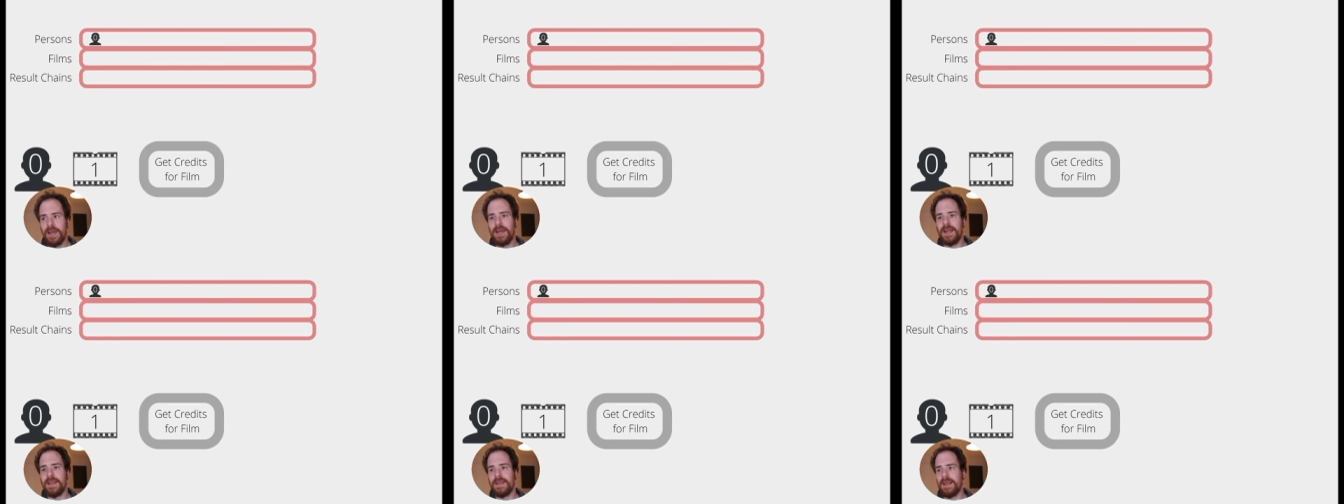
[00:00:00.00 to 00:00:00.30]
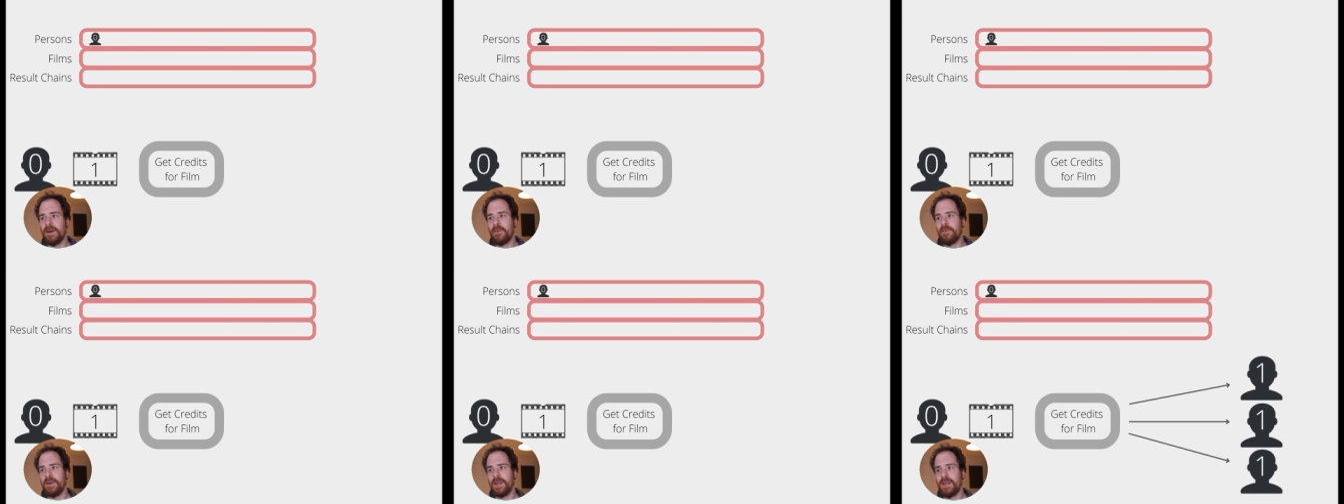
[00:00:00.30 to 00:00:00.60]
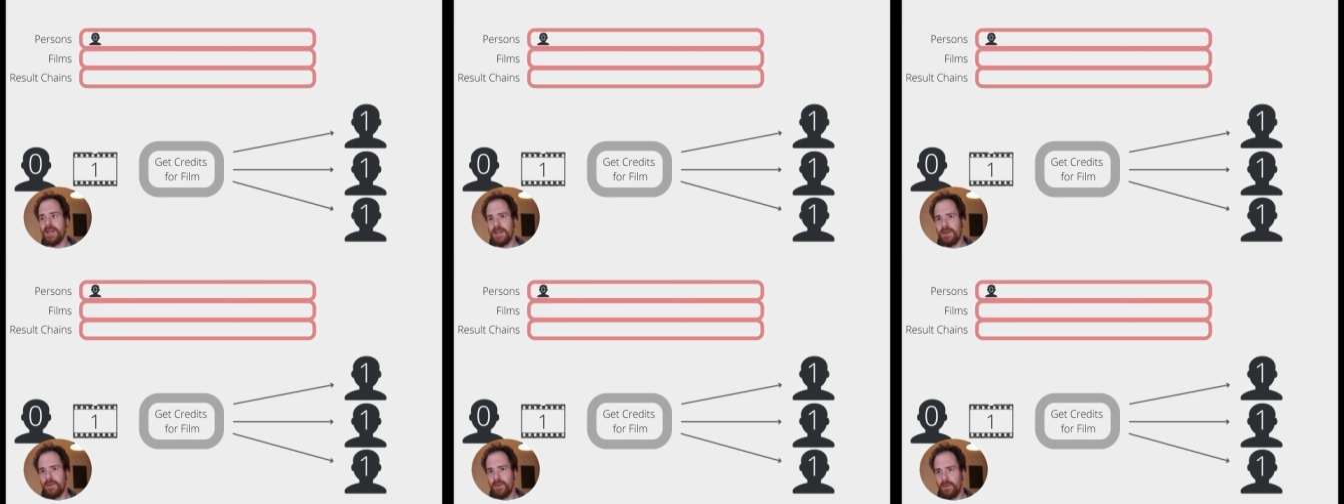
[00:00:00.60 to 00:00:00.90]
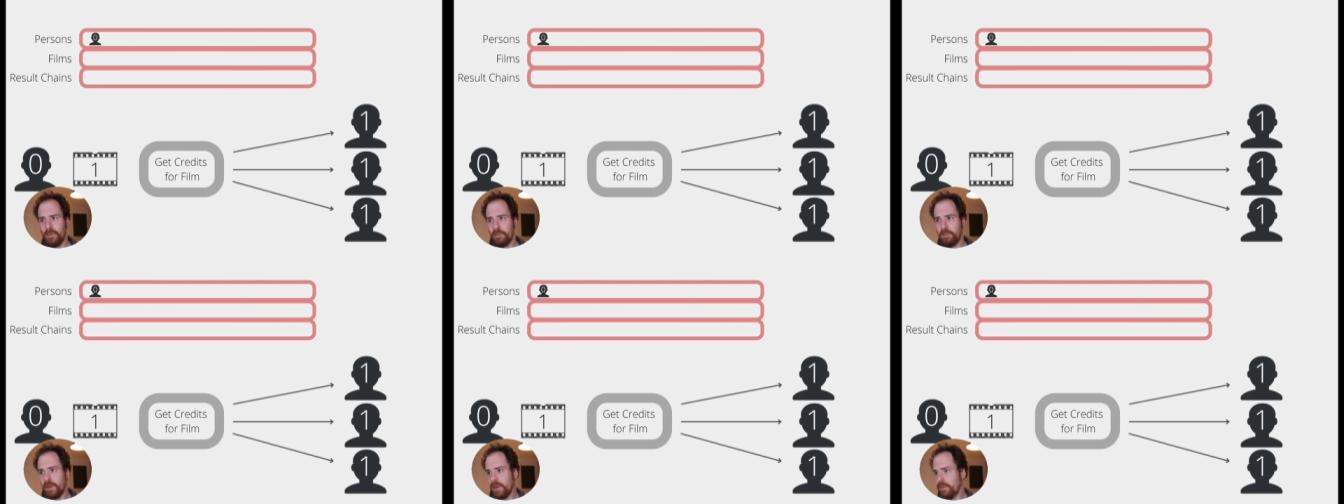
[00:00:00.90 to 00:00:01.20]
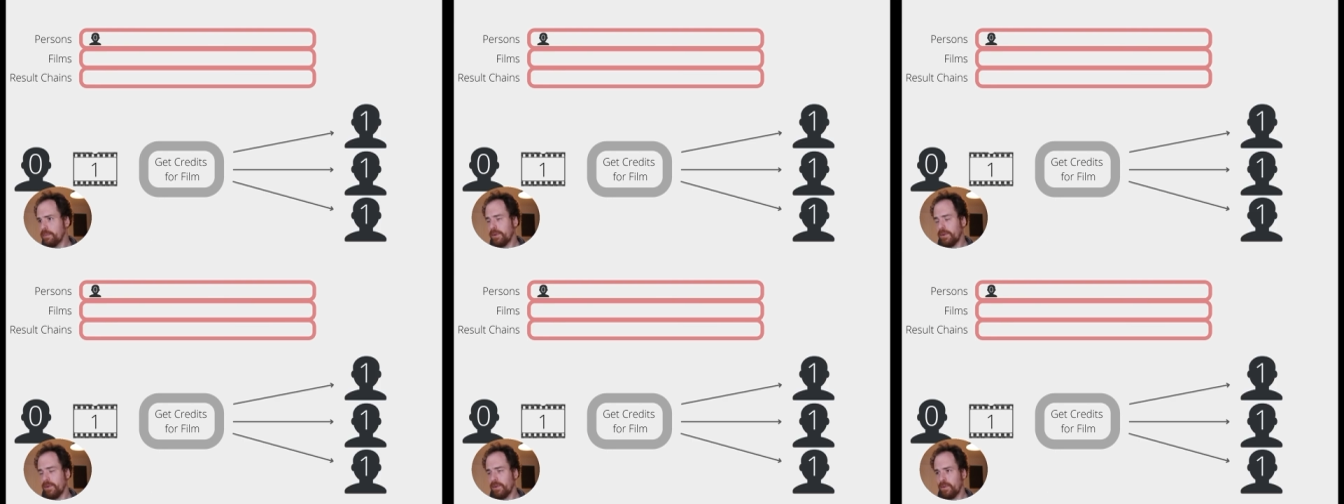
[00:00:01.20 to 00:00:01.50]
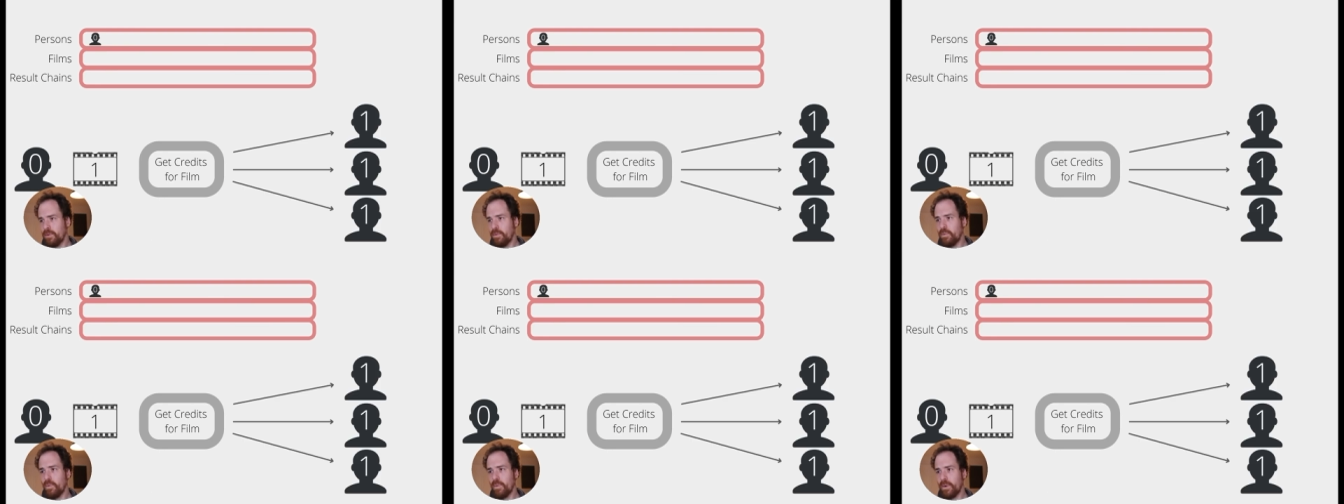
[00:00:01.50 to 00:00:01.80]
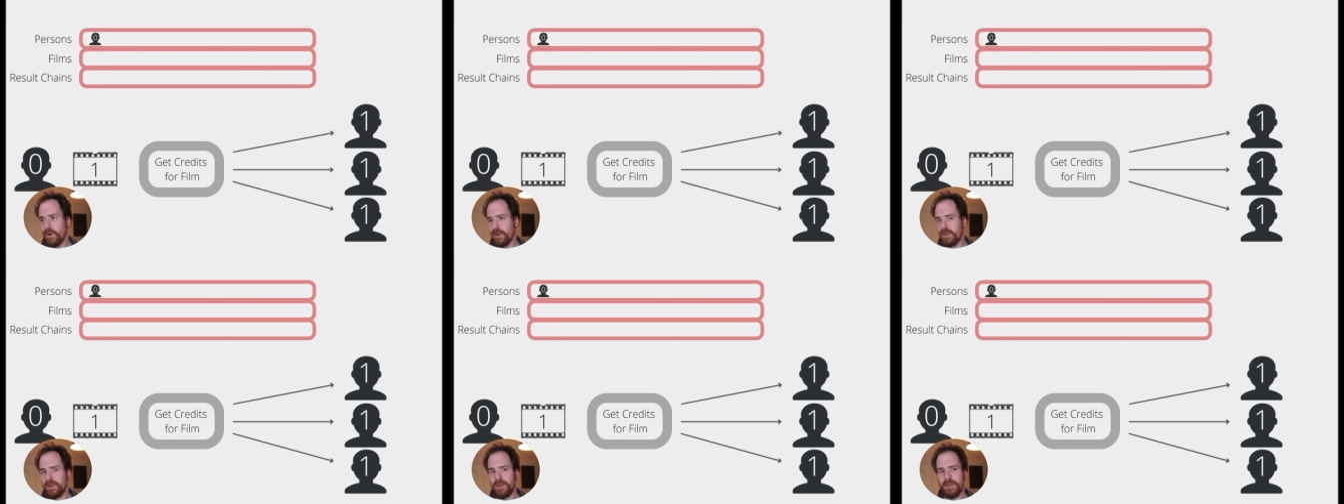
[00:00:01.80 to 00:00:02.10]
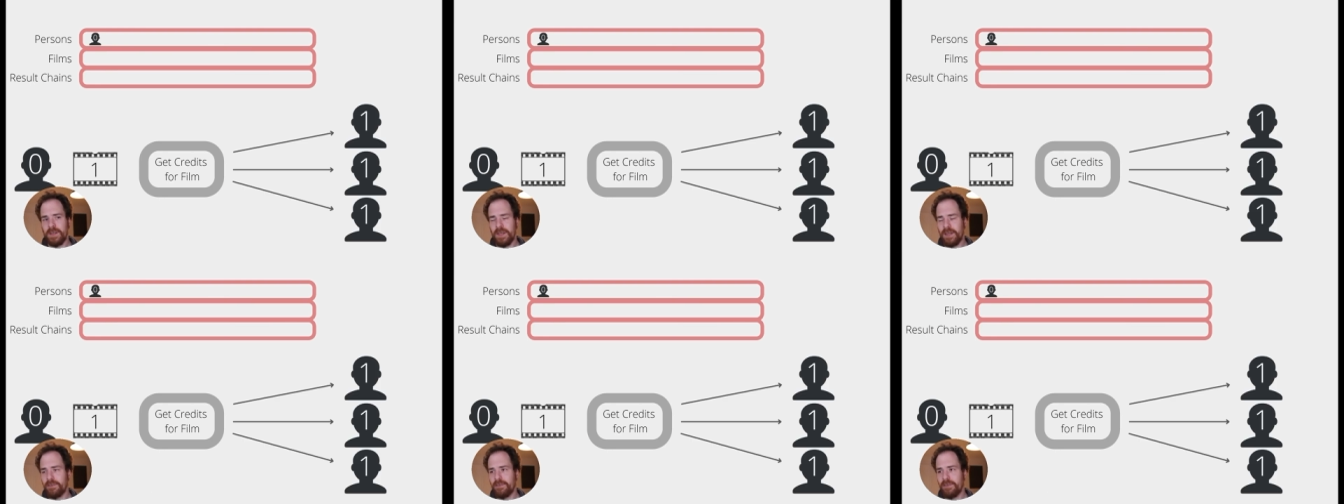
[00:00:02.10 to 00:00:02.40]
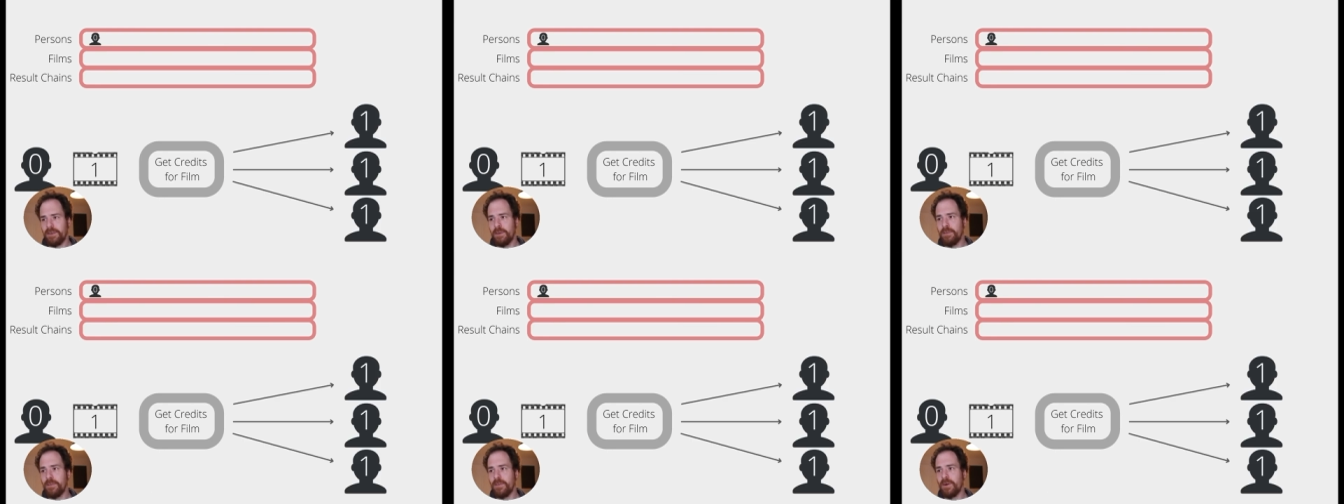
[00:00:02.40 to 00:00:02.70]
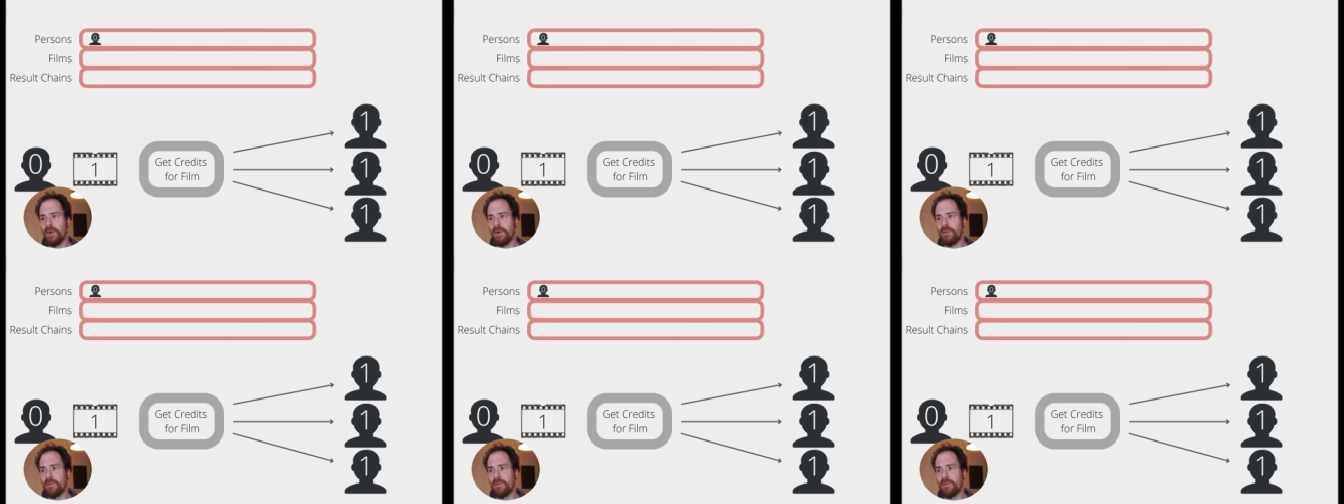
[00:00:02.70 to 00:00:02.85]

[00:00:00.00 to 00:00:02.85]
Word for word: And then we get all the people who worked on that film.